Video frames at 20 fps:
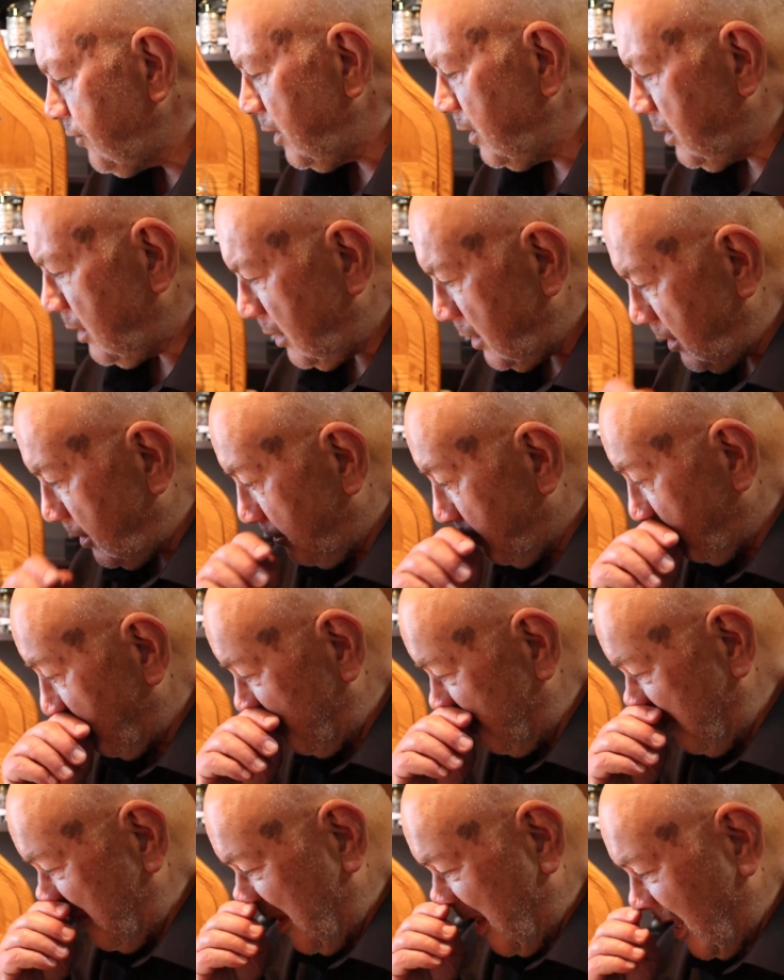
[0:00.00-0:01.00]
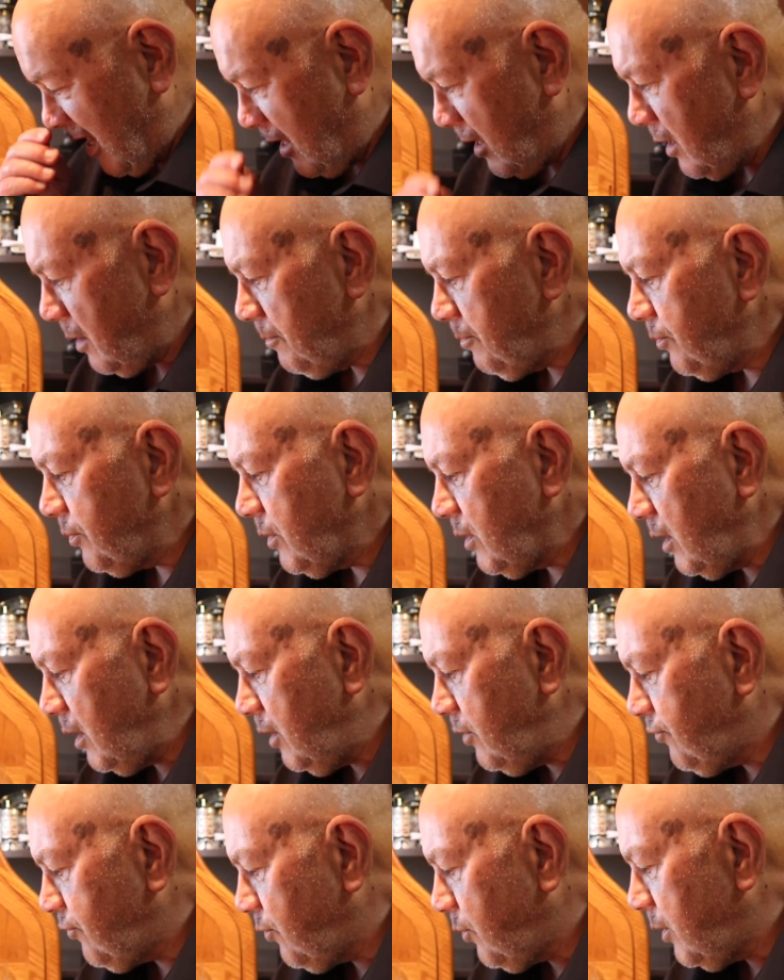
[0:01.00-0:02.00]
they did,
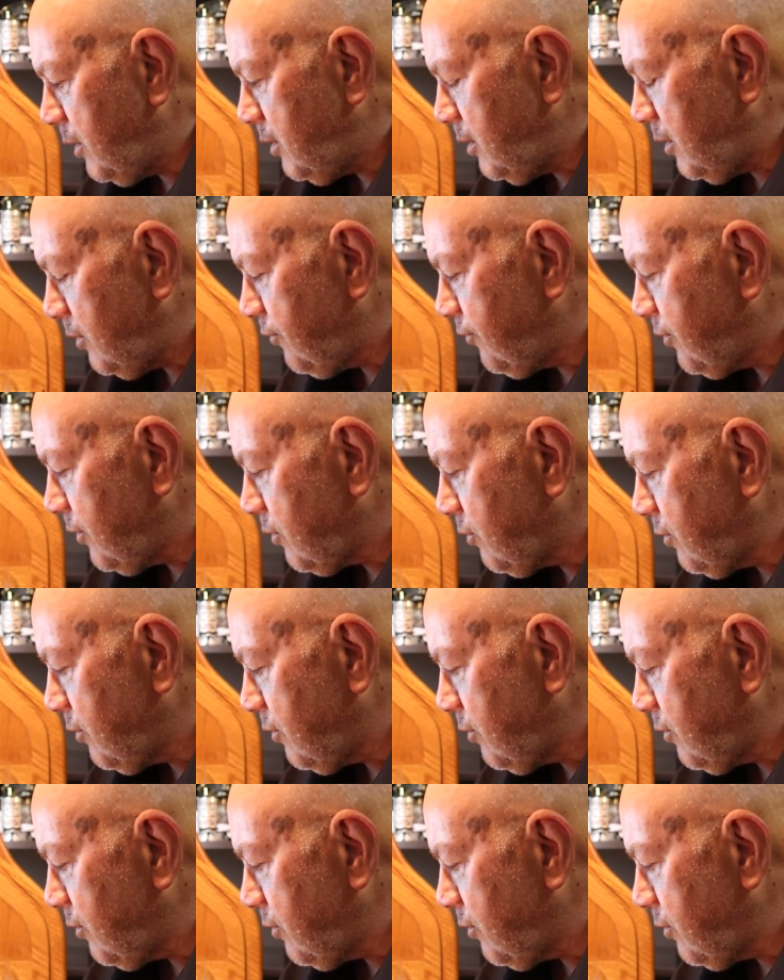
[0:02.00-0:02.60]
each witnessed the